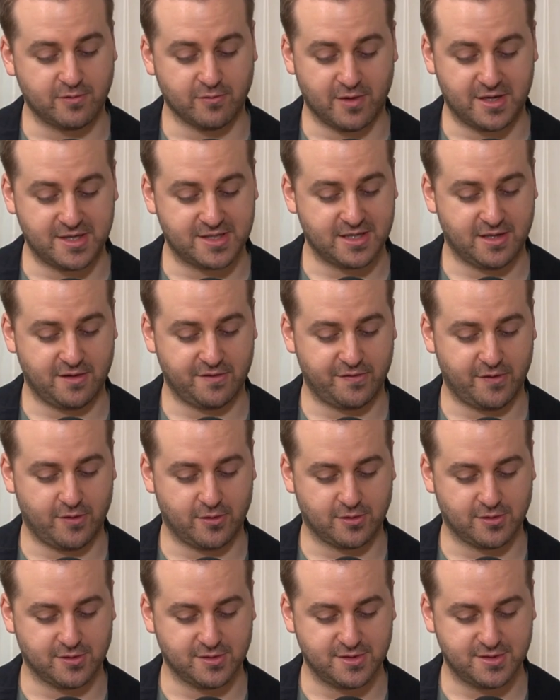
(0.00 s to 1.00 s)
retail
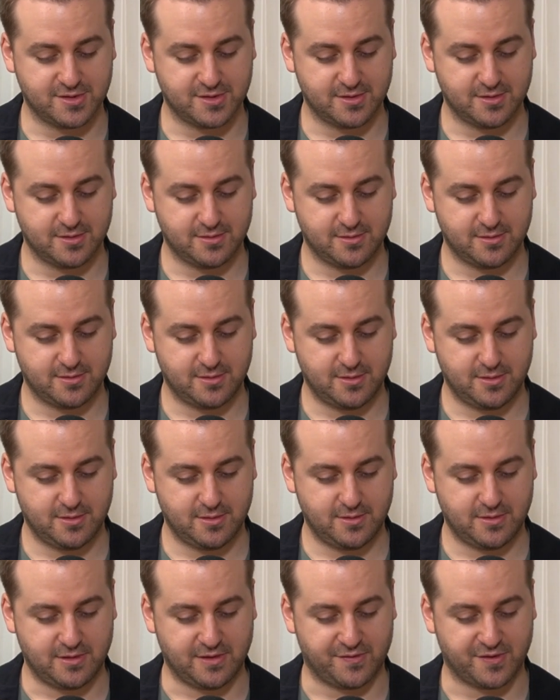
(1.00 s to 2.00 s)
focused,
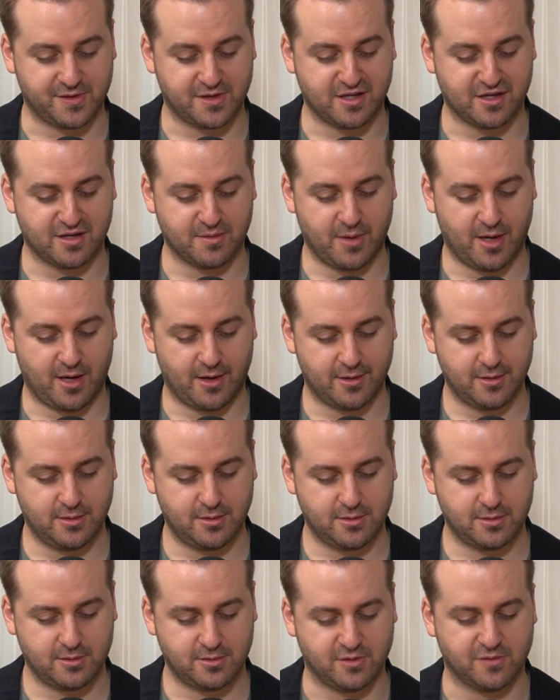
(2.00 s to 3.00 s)
if you think about it,
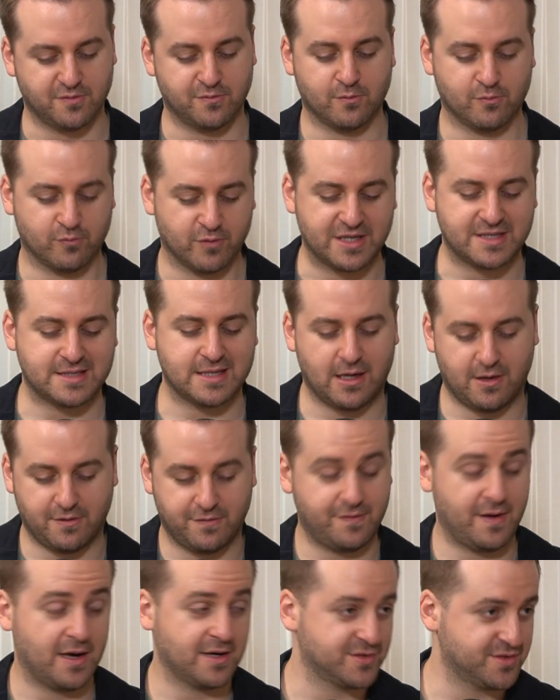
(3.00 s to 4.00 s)
or retail
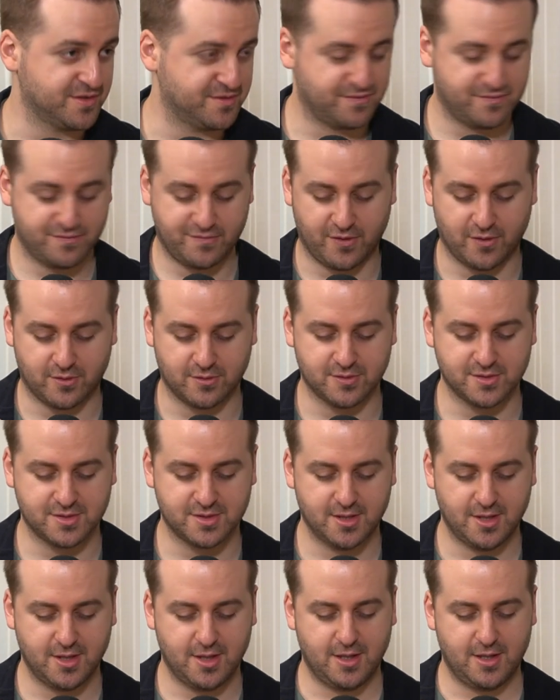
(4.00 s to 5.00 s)
fashion
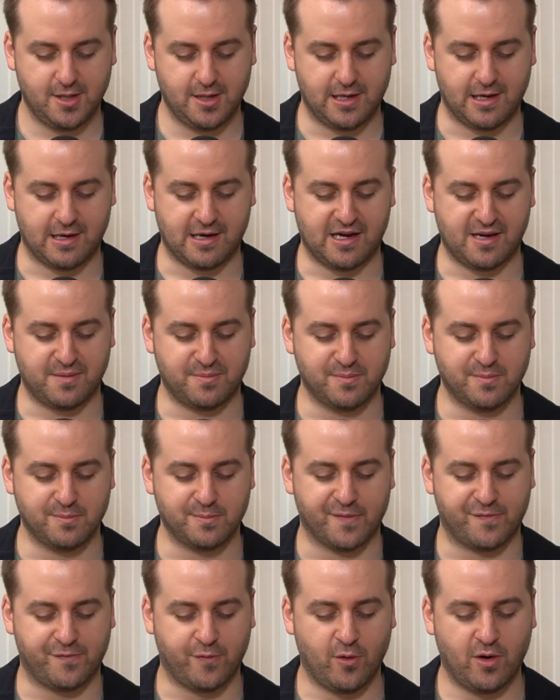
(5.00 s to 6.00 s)
focused.
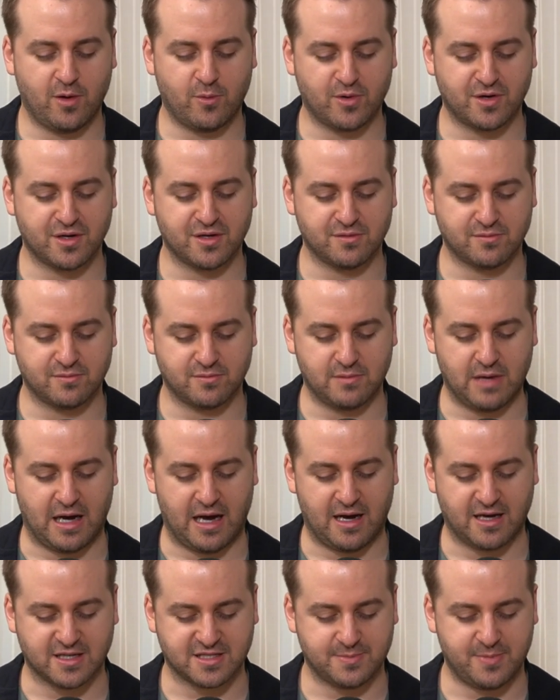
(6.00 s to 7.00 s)
Before I want to
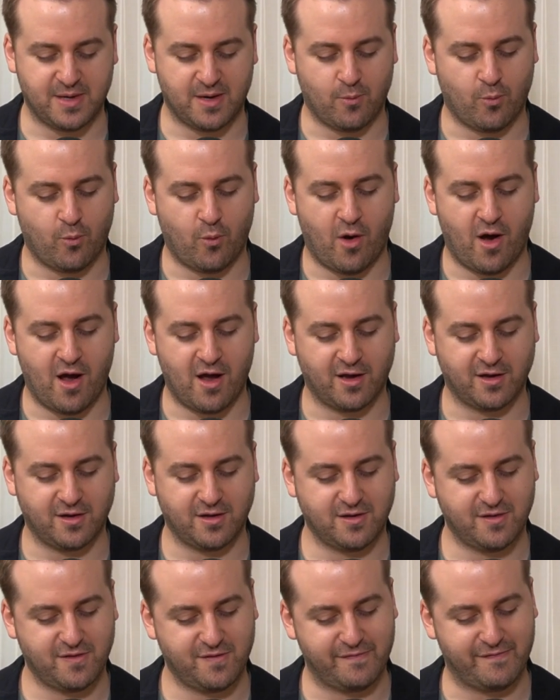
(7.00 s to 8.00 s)
ask about
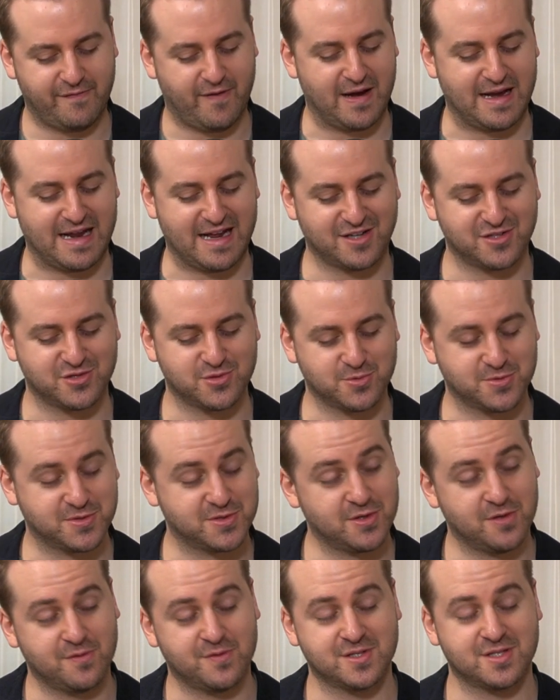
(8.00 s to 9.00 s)
why financial
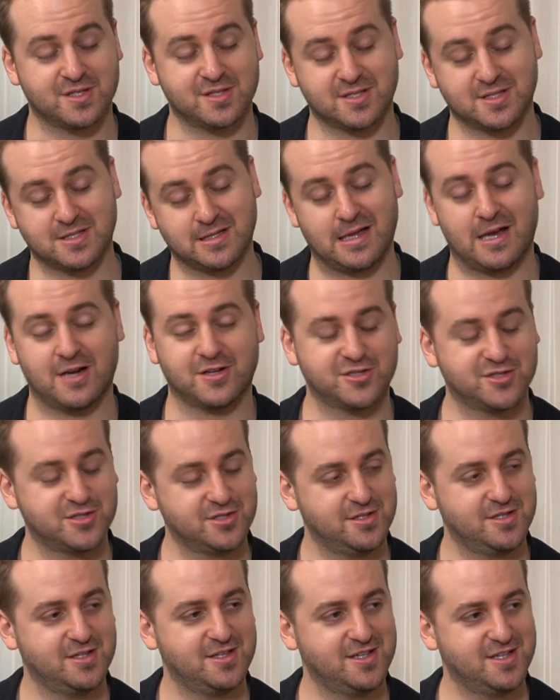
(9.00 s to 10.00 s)
services
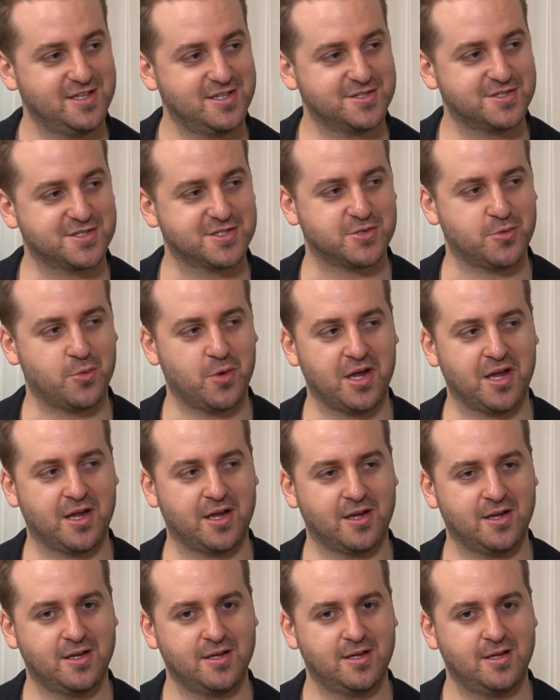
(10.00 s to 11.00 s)
/
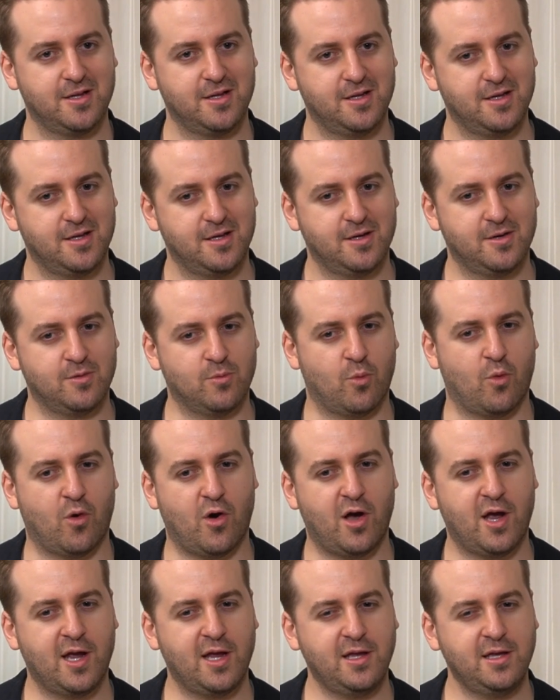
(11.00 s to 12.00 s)
Square,
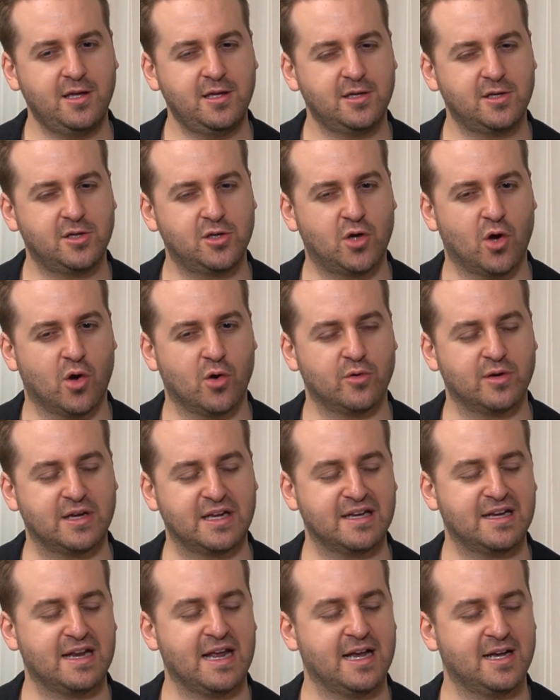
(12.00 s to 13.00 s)
why go
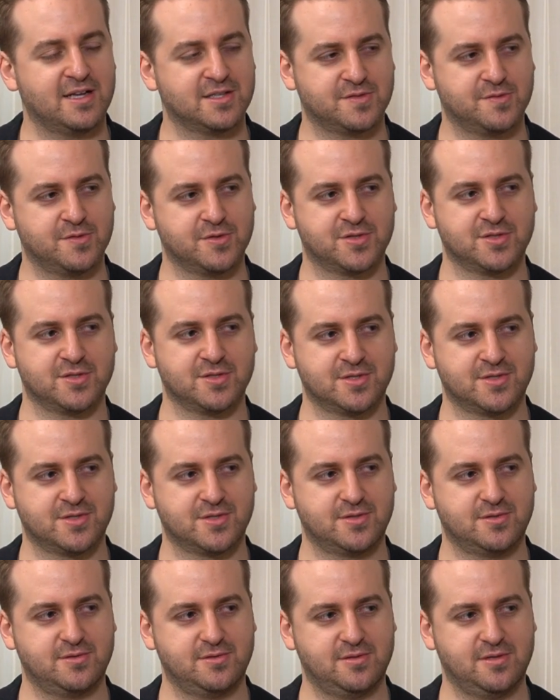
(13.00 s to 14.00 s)
in-house
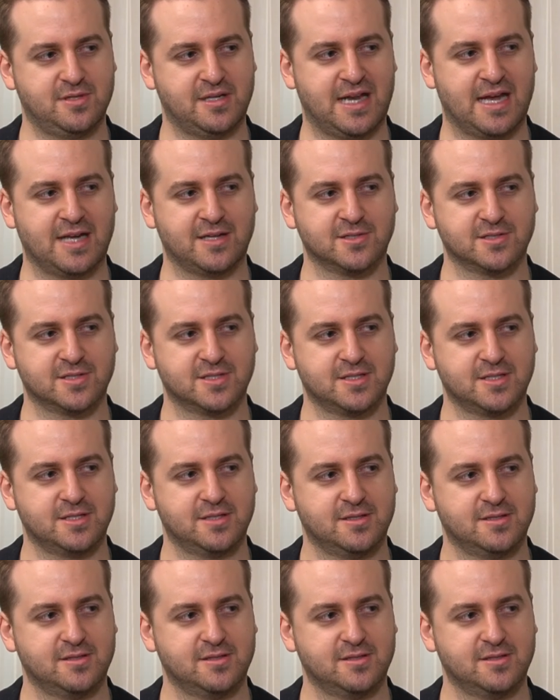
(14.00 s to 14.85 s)
versus an agency?